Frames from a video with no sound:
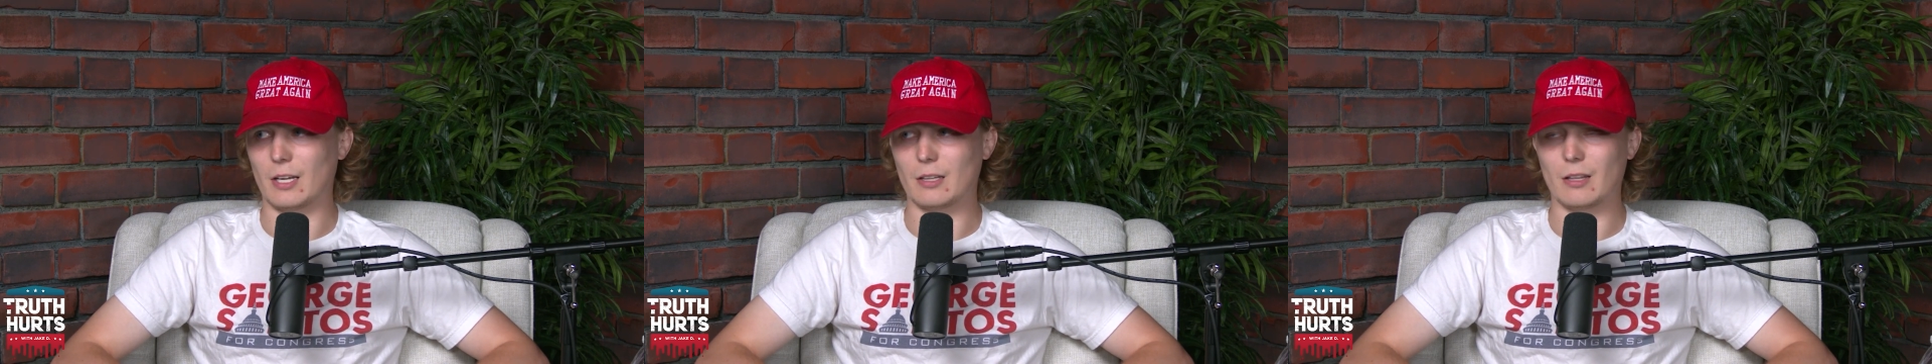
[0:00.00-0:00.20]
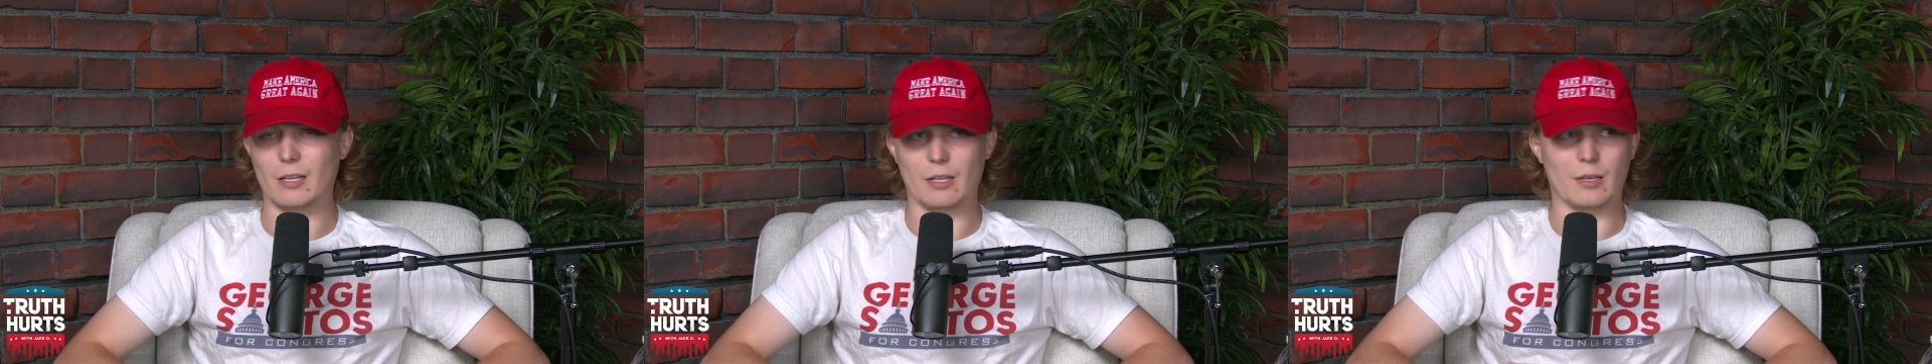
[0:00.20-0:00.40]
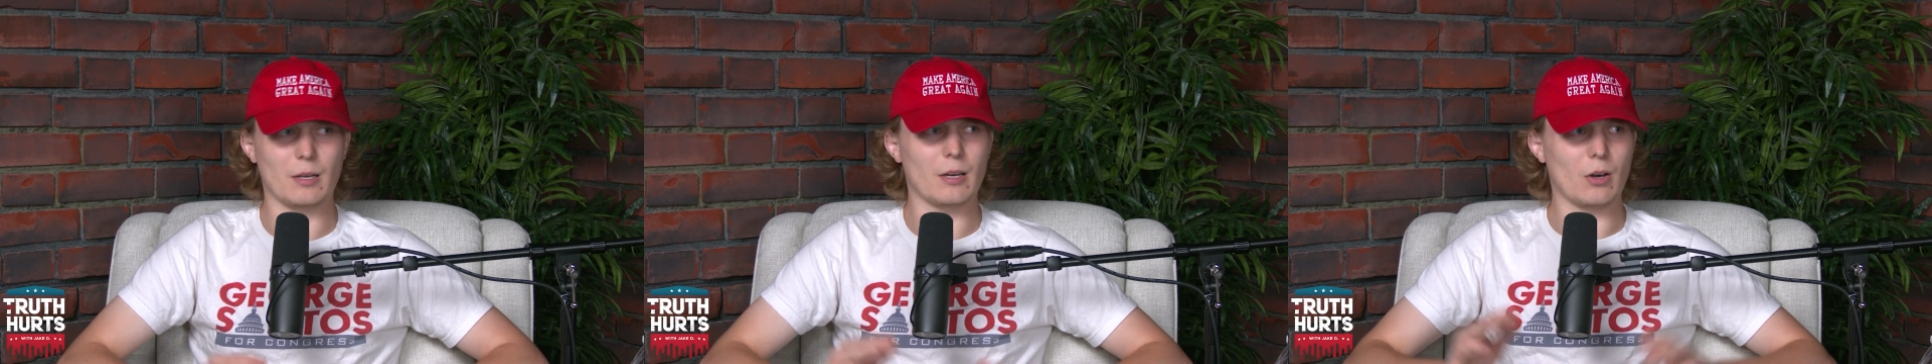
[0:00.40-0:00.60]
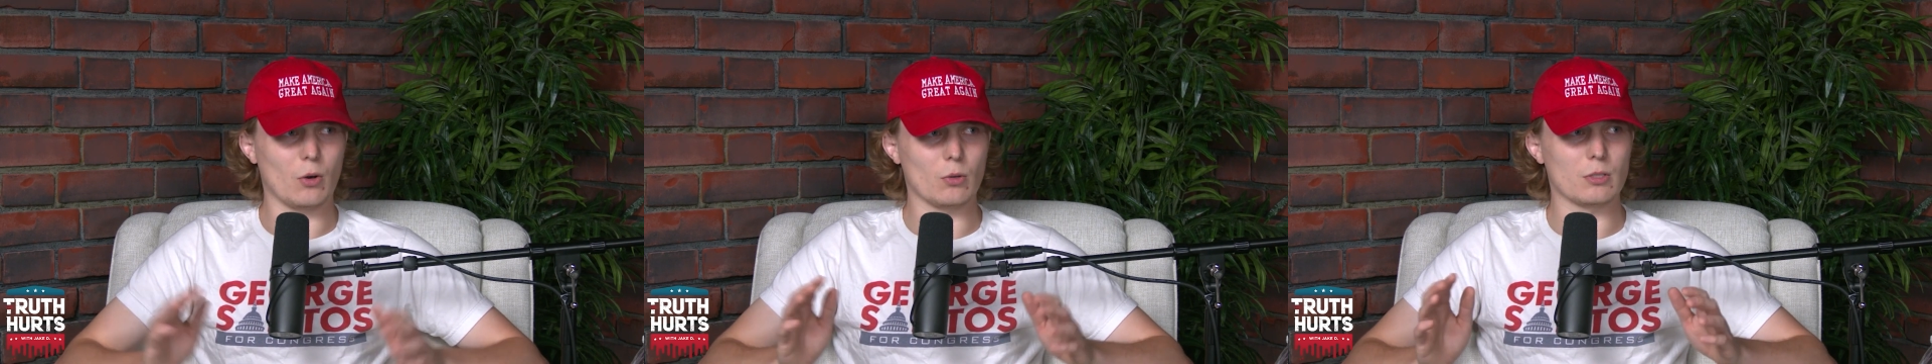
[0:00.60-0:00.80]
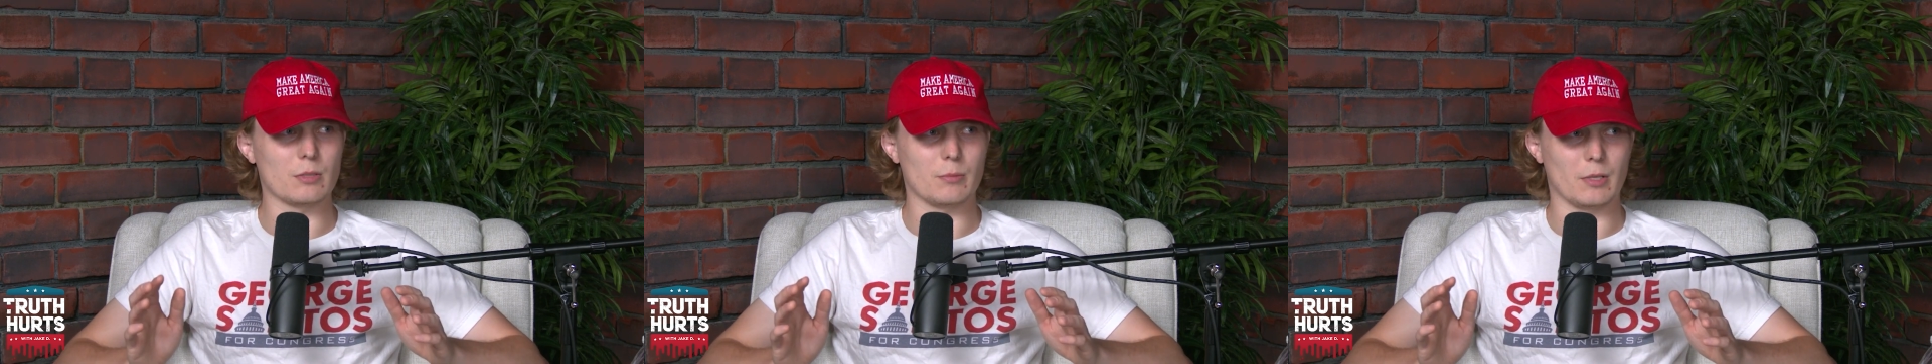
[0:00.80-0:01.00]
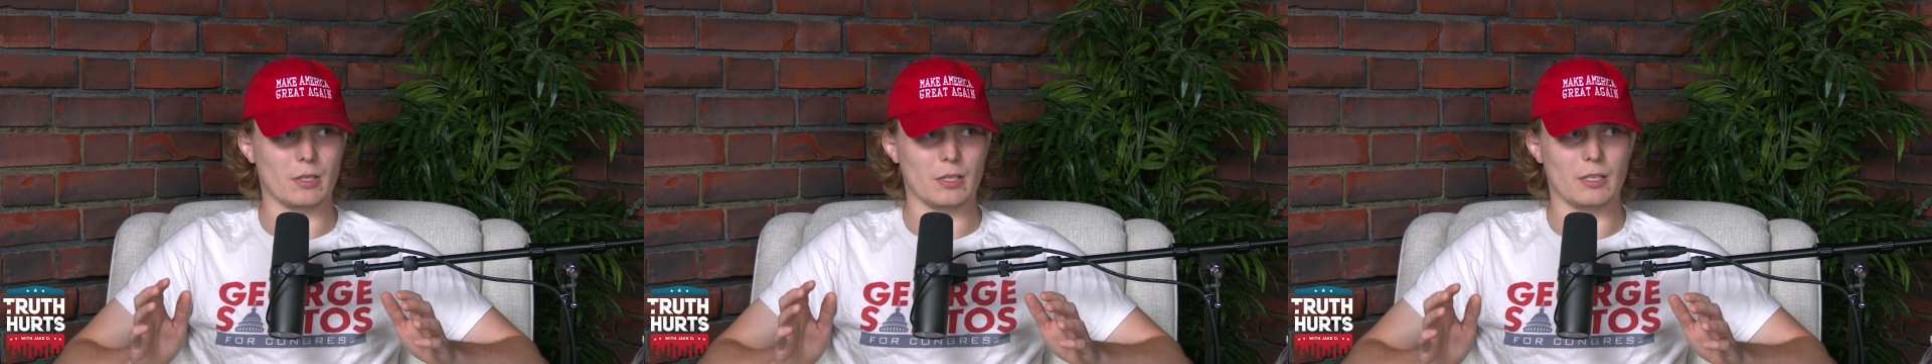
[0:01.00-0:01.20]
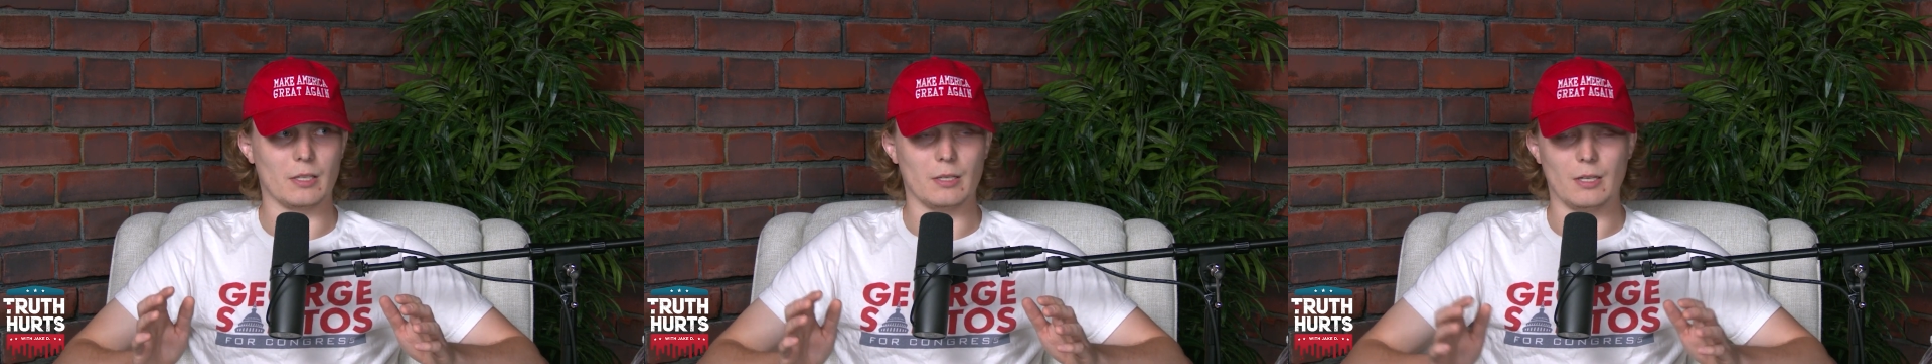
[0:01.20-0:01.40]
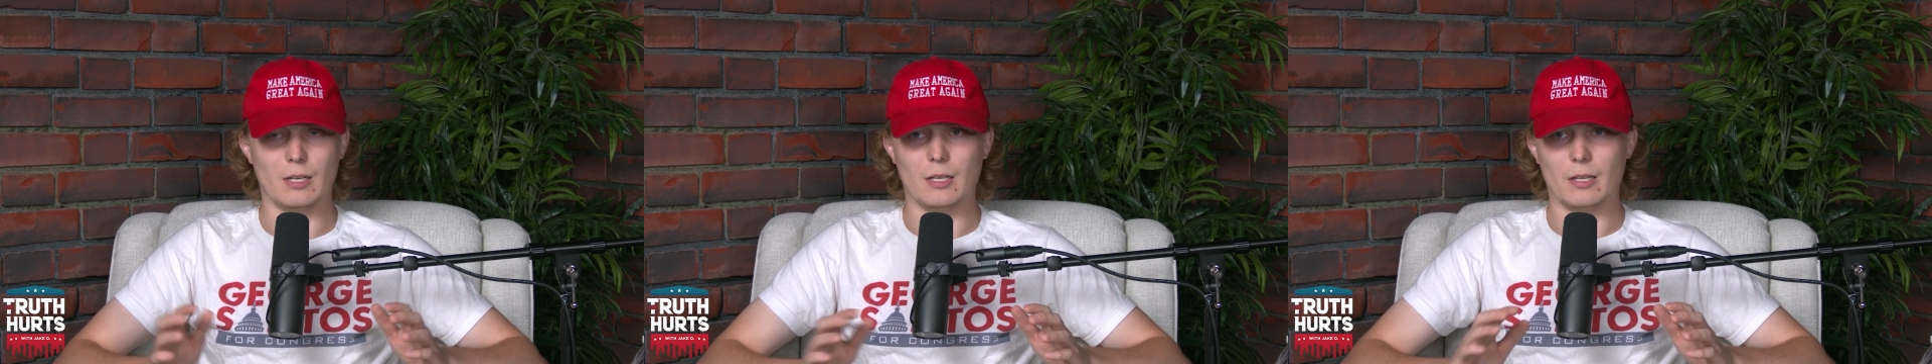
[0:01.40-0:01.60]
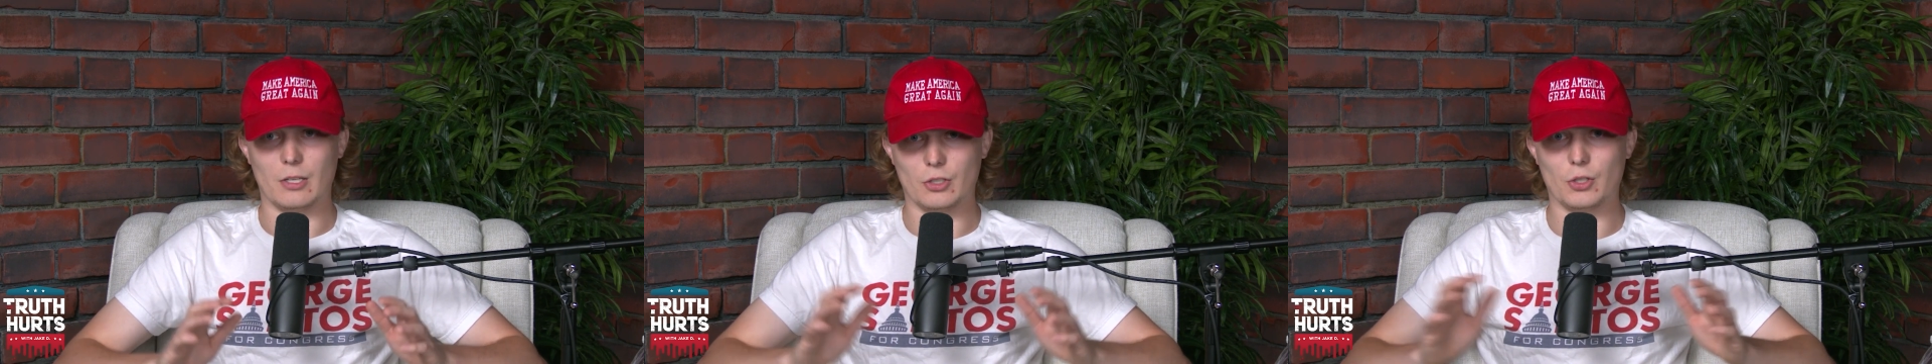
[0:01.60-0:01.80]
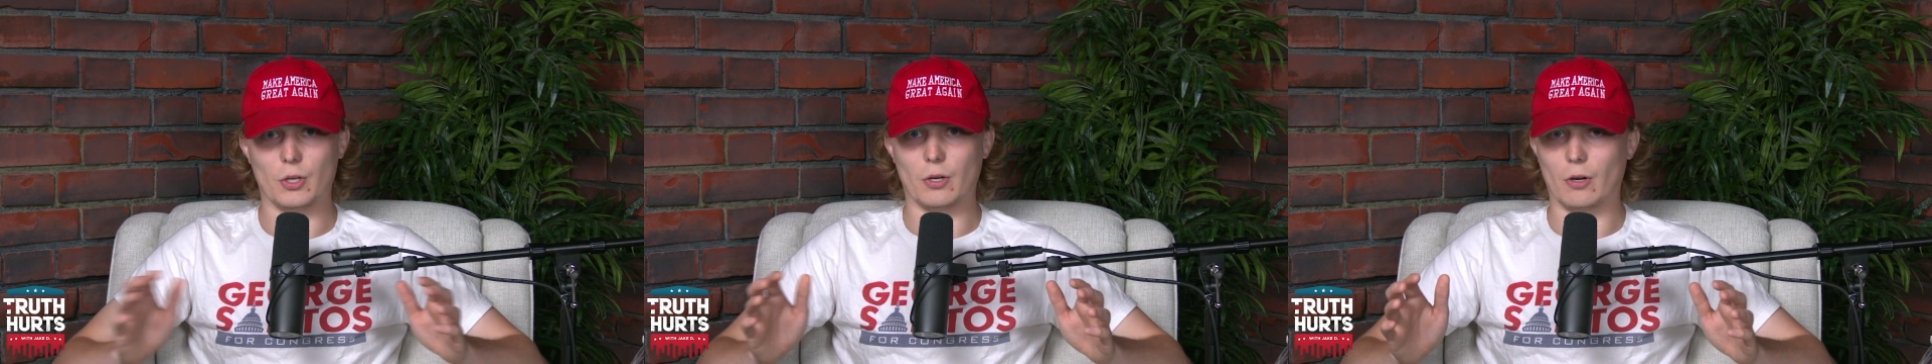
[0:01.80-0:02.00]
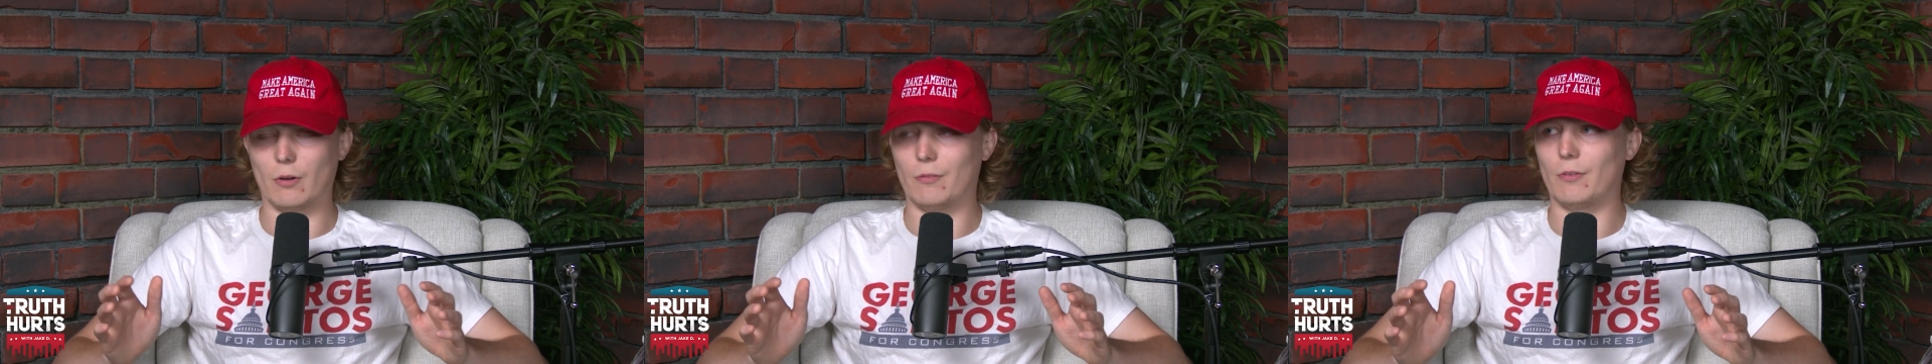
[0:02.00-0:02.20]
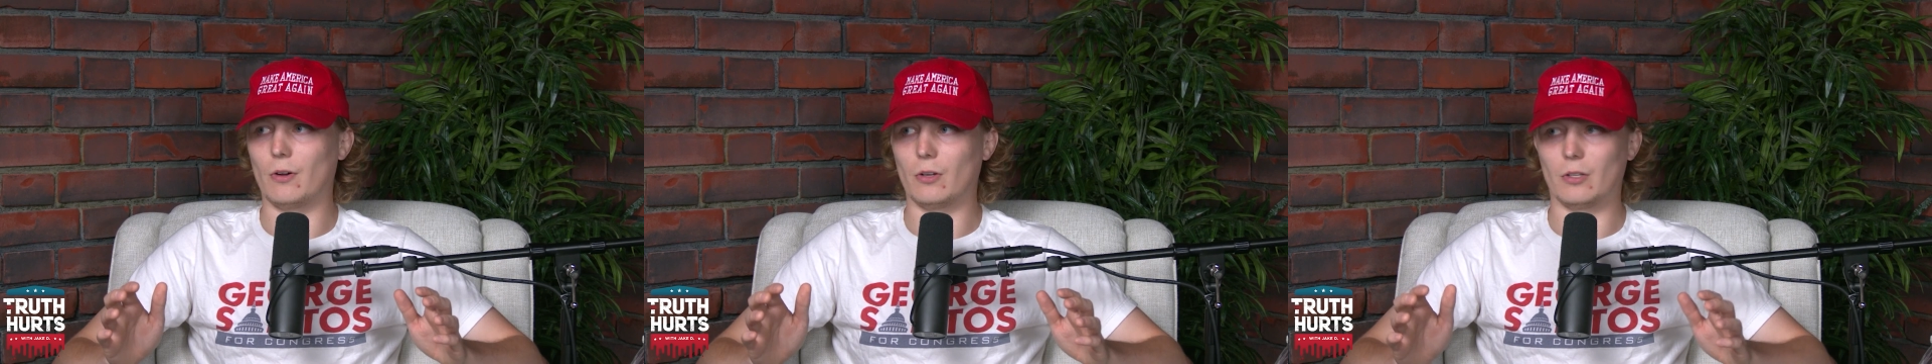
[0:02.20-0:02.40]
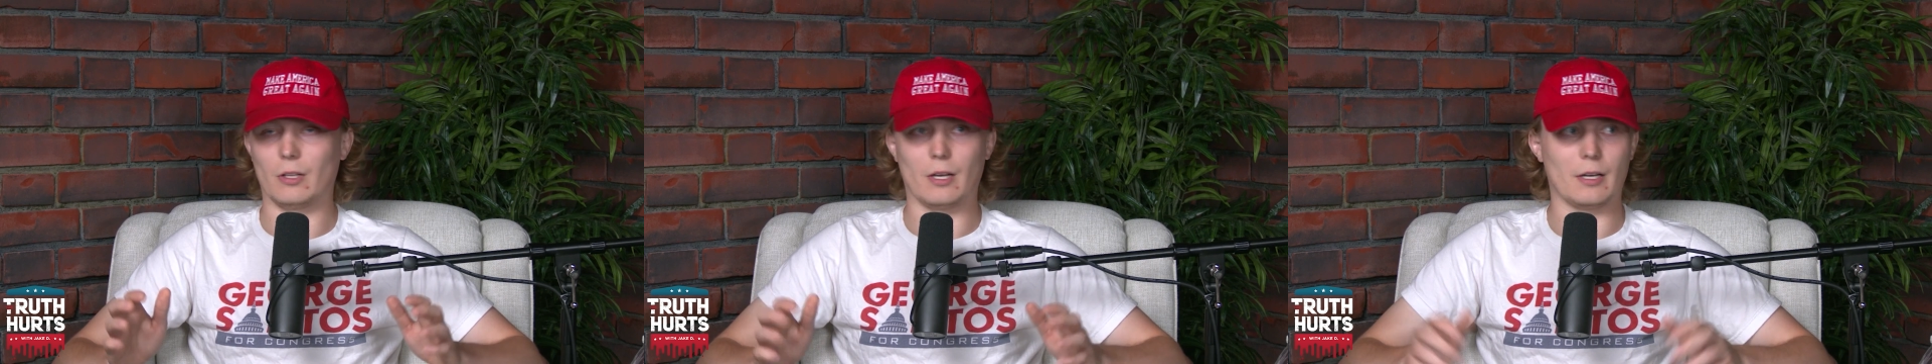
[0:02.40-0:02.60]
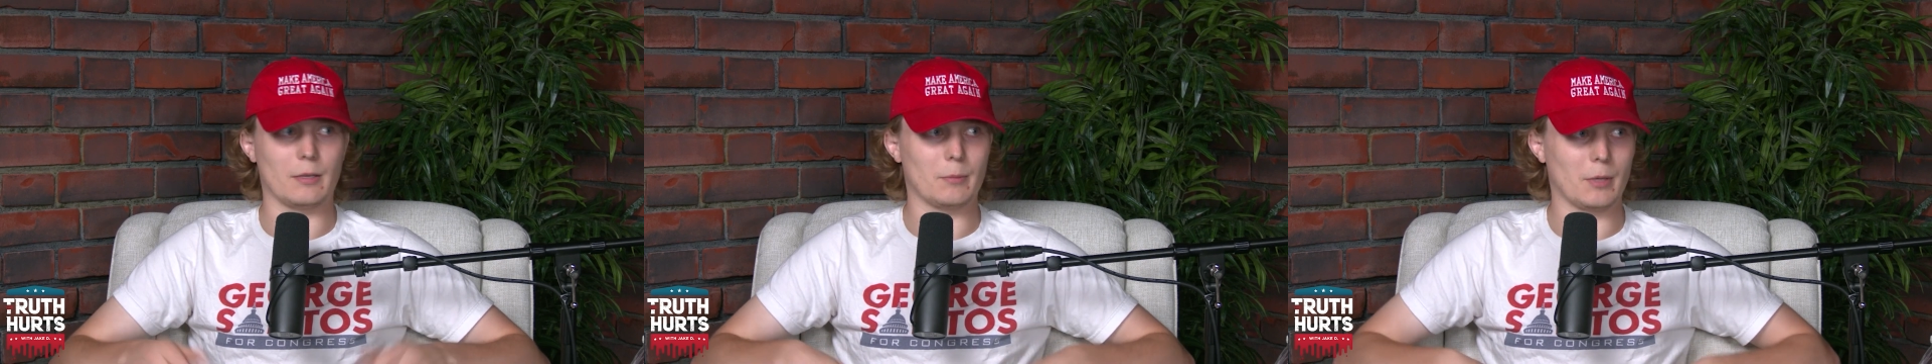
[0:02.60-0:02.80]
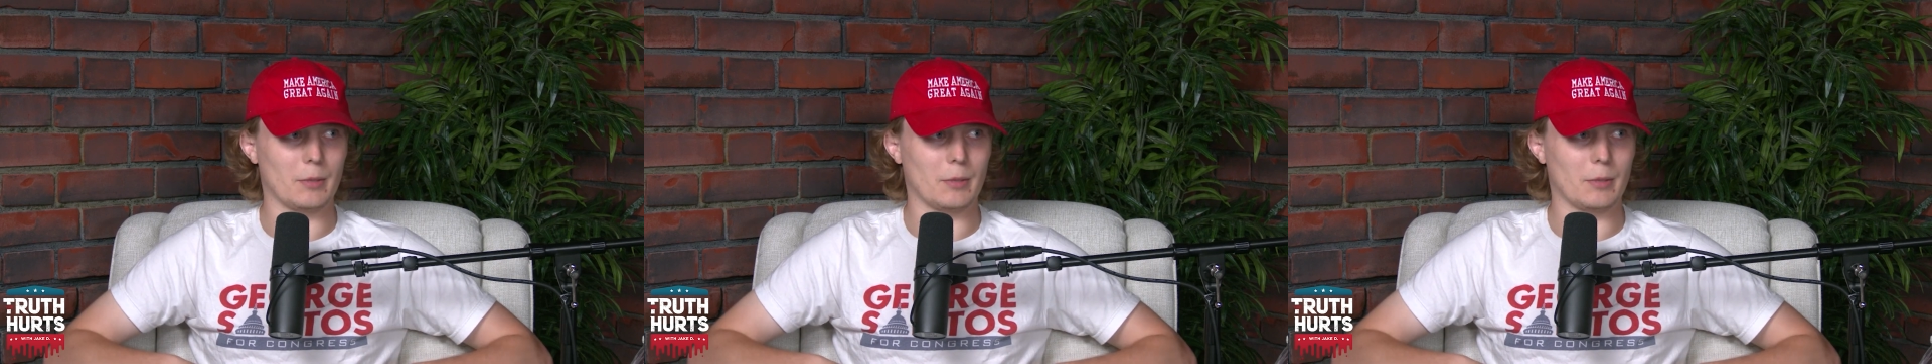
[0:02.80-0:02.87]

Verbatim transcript: I think ultimately they should all fall in line.